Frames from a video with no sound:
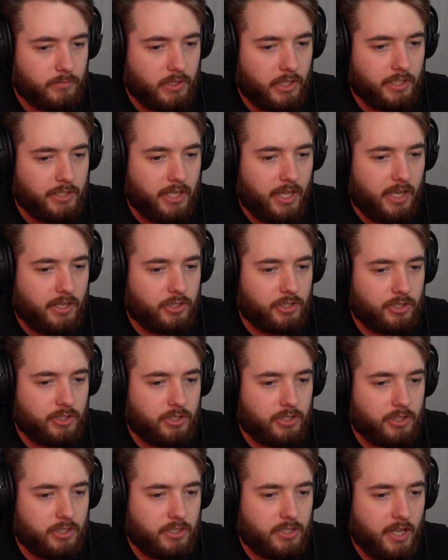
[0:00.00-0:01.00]
and yeah,
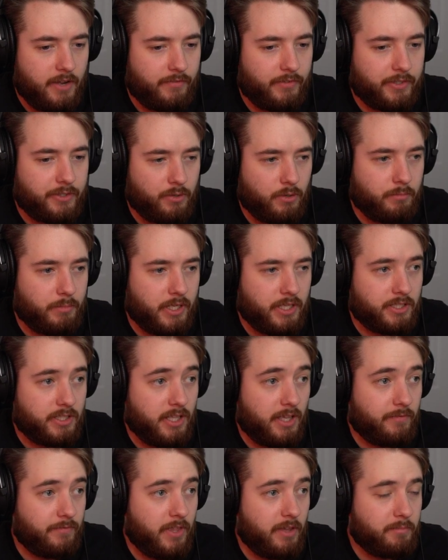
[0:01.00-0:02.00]
she's she's definitely doing bits,
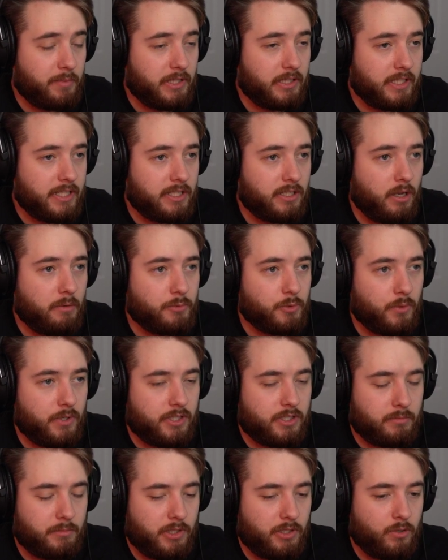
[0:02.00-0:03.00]
and they've they've been leading up to it
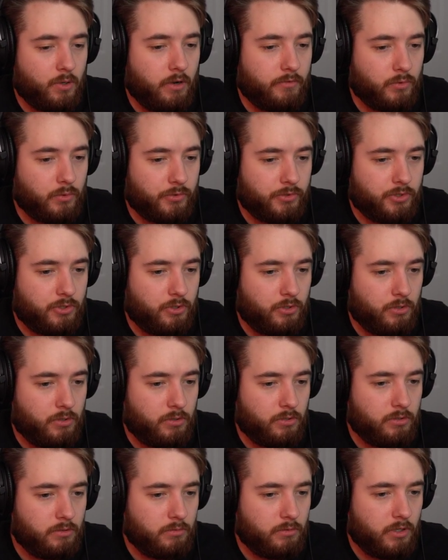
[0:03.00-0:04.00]
in some of the novels
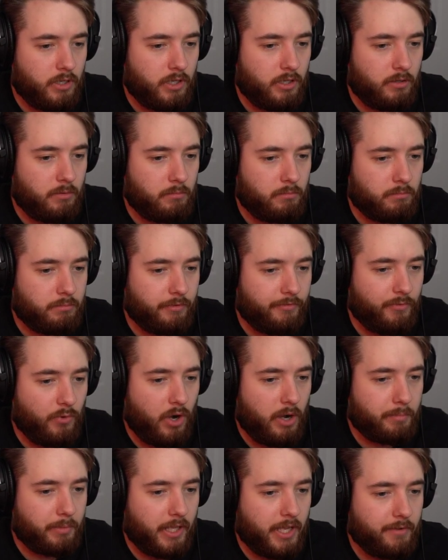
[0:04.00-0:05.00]
too. Um,
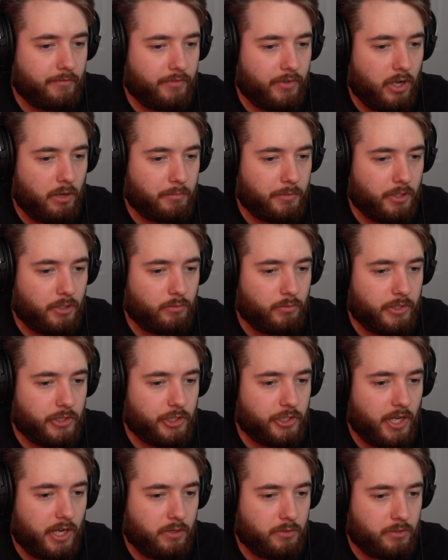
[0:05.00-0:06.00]
before I play Infinite, I'm gonna read
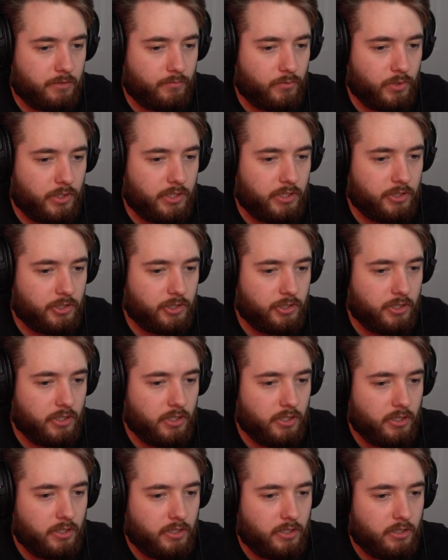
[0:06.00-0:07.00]
Shadows of Reach,
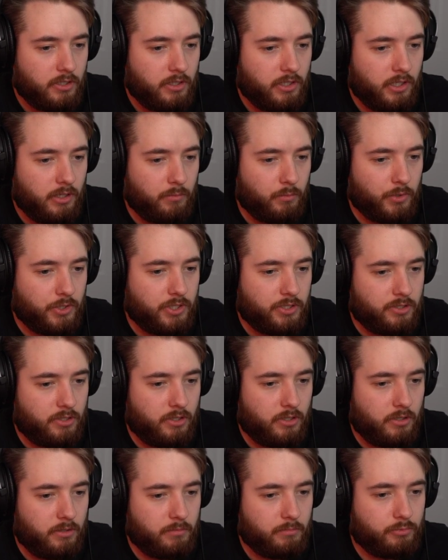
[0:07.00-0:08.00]
um, which is
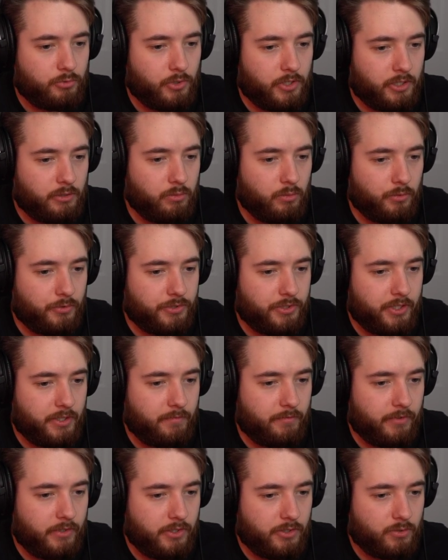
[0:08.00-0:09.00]
a prequel to
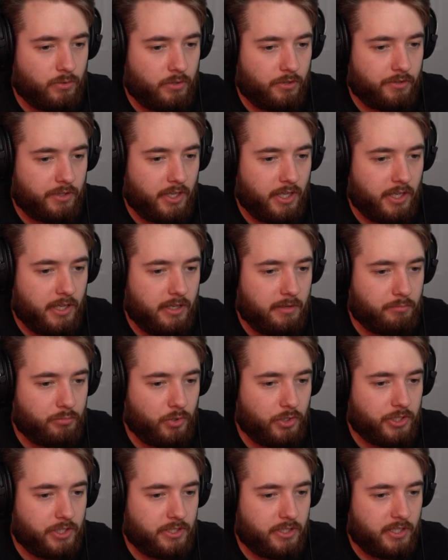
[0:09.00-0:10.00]
Infinite sort of thing. It
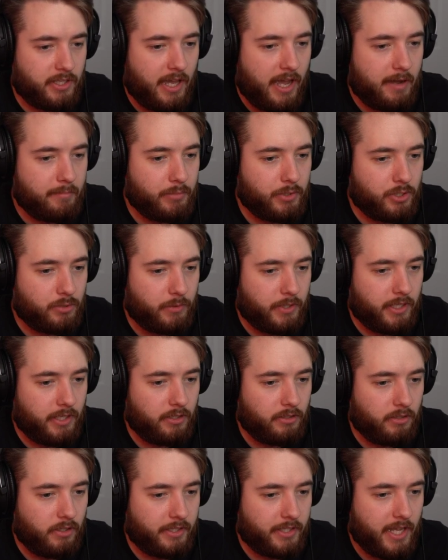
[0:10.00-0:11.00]
bridges the gap
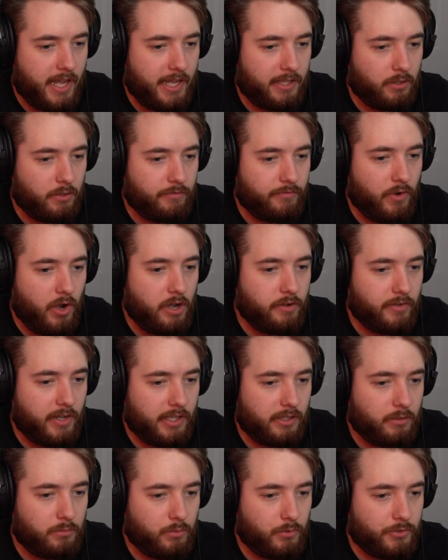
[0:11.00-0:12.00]
between like Halo 5,
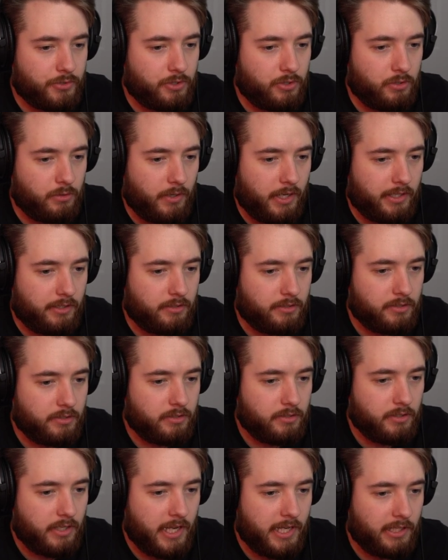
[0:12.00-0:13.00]
Halo Wars 2, and
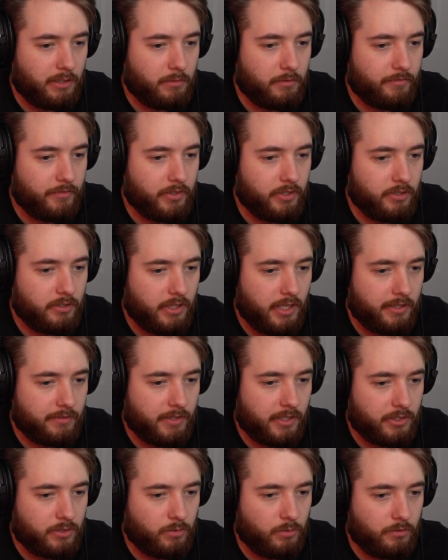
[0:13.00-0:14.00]
Halo Infinite.
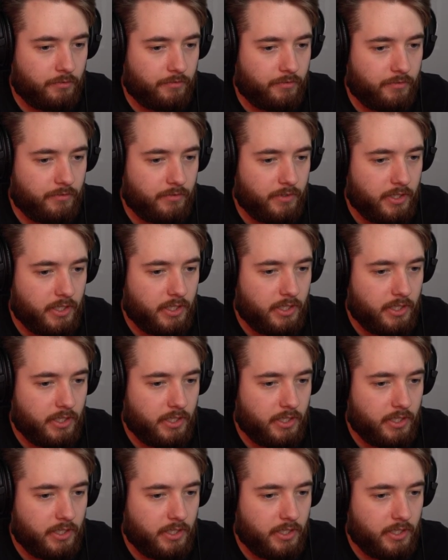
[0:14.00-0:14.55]
That that sort of